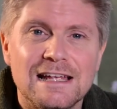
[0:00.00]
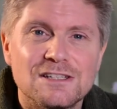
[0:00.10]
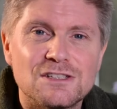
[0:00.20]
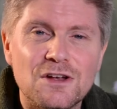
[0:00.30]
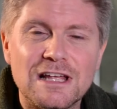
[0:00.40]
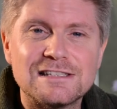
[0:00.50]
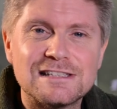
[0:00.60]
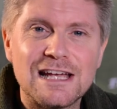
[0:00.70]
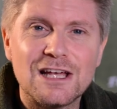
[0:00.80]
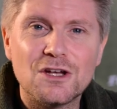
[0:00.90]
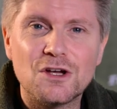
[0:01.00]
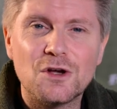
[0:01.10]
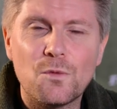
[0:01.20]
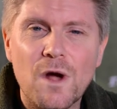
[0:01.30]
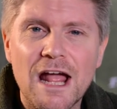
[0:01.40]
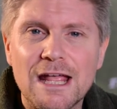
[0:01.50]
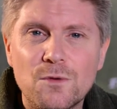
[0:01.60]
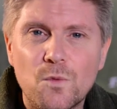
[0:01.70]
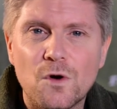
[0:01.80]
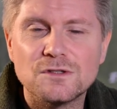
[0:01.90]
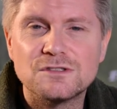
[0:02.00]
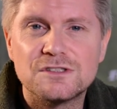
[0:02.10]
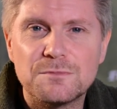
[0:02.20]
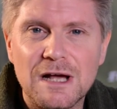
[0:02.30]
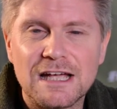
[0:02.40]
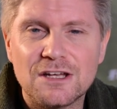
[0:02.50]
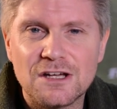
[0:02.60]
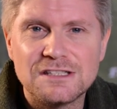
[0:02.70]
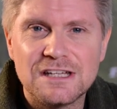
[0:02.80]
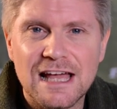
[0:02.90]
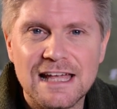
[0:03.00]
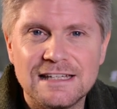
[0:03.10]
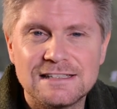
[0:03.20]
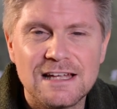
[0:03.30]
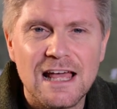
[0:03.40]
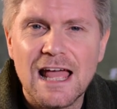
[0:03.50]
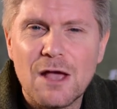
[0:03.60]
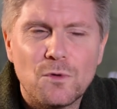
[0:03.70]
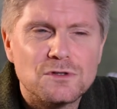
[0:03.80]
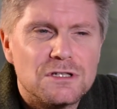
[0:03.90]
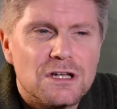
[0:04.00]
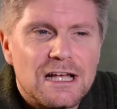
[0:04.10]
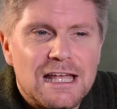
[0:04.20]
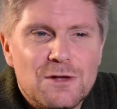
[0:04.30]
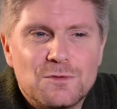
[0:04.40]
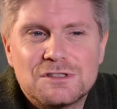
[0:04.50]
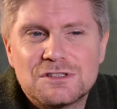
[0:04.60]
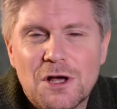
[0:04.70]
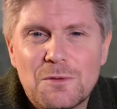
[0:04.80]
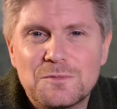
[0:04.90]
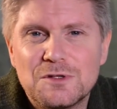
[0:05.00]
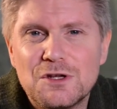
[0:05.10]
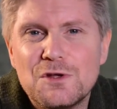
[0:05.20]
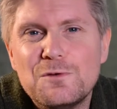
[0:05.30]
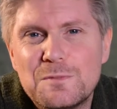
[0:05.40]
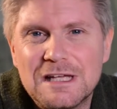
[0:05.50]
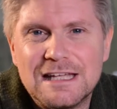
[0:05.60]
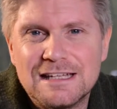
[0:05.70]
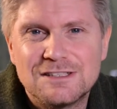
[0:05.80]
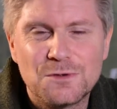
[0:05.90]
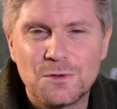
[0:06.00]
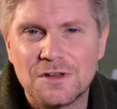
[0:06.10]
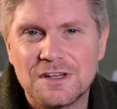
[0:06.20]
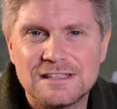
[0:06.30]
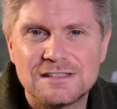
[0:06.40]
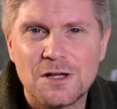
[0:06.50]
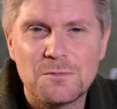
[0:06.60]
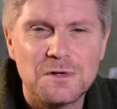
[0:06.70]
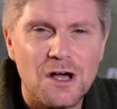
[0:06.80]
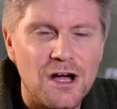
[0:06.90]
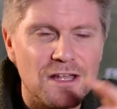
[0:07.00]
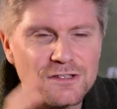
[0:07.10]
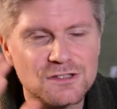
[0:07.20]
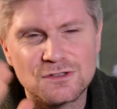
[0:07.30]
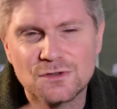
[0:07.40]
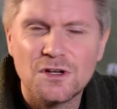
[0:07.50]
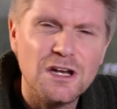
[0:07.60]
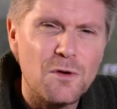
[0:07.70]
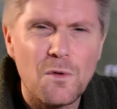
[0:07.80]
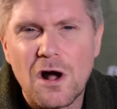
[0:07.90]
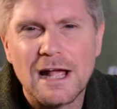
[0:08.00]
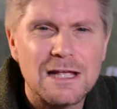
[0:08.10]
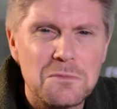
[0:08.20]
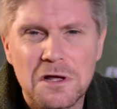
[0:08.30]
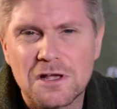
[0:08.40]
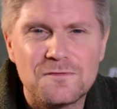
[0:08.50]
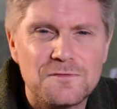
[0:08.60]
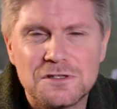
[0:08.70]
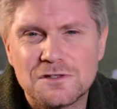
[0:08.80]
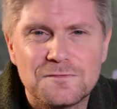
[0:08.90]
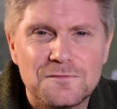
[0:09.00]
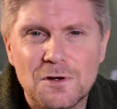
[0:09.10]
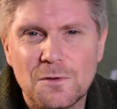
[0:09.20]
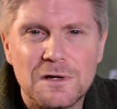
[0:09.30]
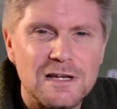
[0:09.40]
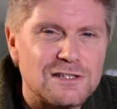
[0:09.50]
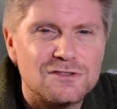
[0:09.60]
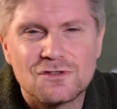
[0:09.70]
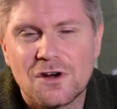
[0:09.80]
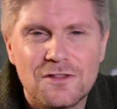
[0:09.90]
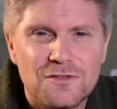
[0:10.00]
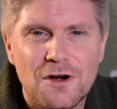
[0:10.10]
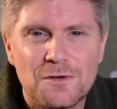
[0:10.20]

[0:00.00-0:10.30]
So let's take a look at where he was back in 98. It wasn't like he was some newbie to all of this, some guy that just thought, you know what, I can make a feature film and let's try and throw